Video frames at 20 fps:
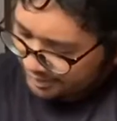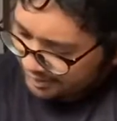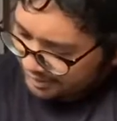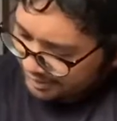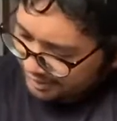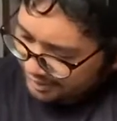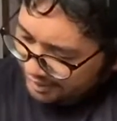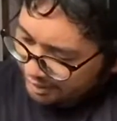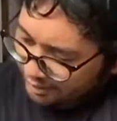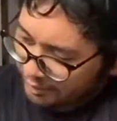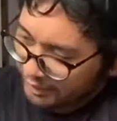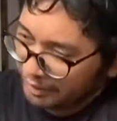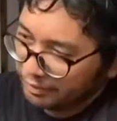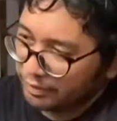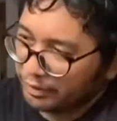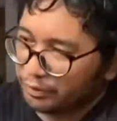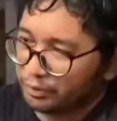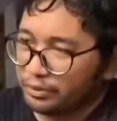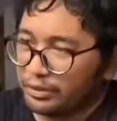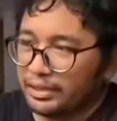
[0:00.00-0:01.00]
you might want
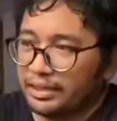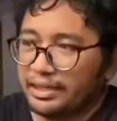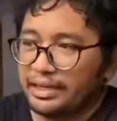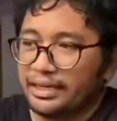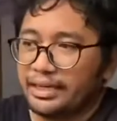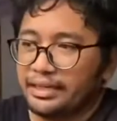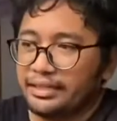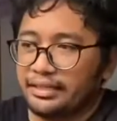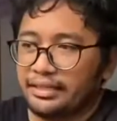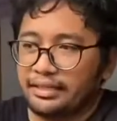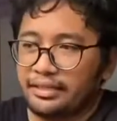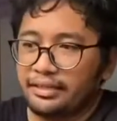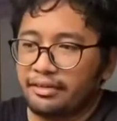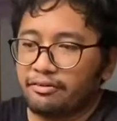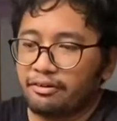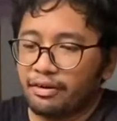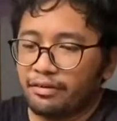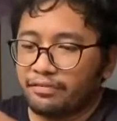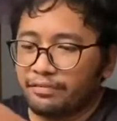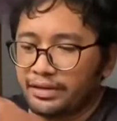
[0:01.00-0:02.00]
to align the
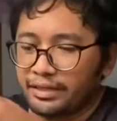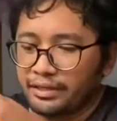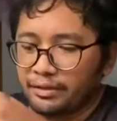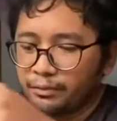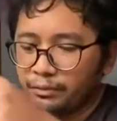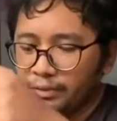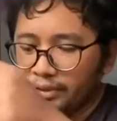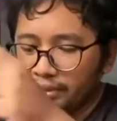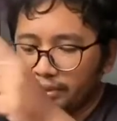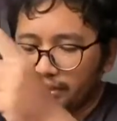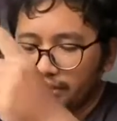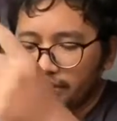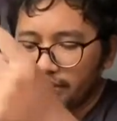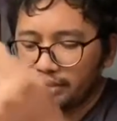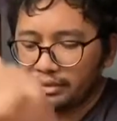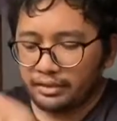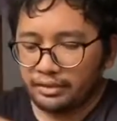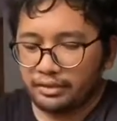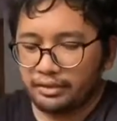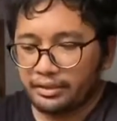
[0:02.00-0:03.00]
graphic with
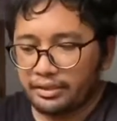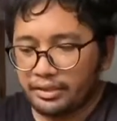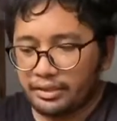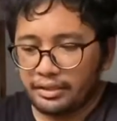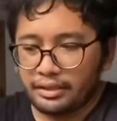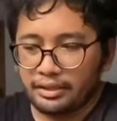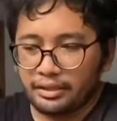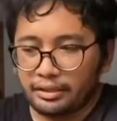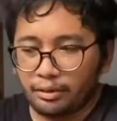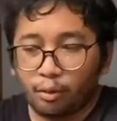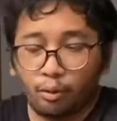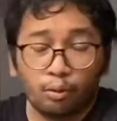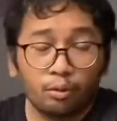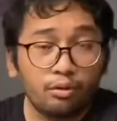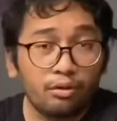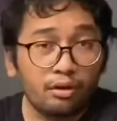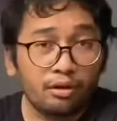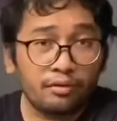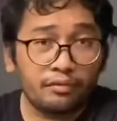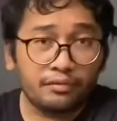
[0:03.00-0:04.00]
the hole
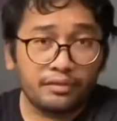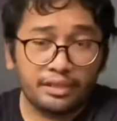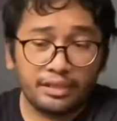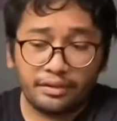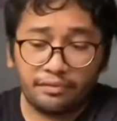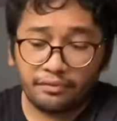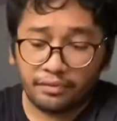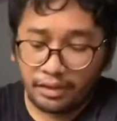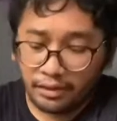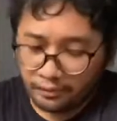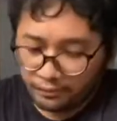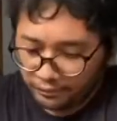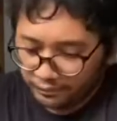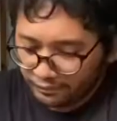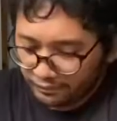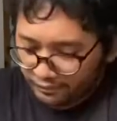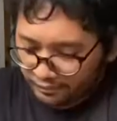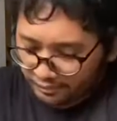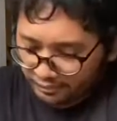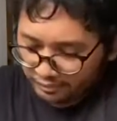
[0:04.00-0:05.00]
of the valve,
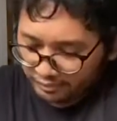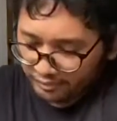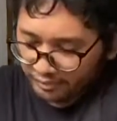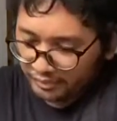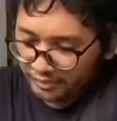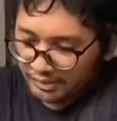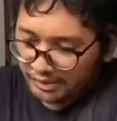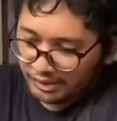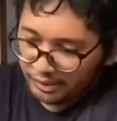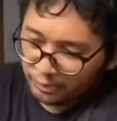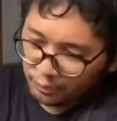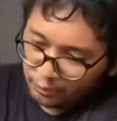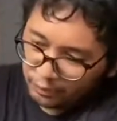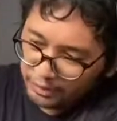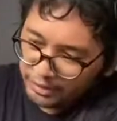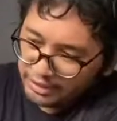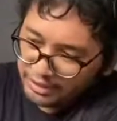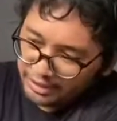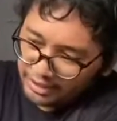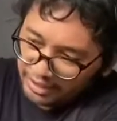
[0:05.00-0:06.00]

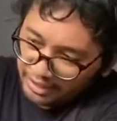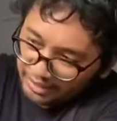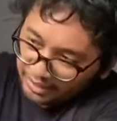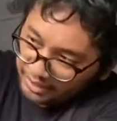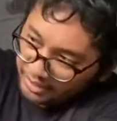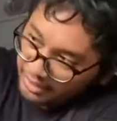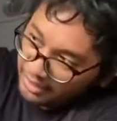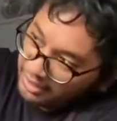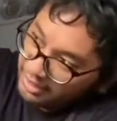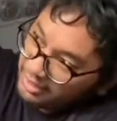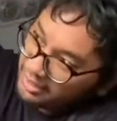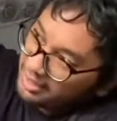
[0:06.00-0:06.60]
which I think,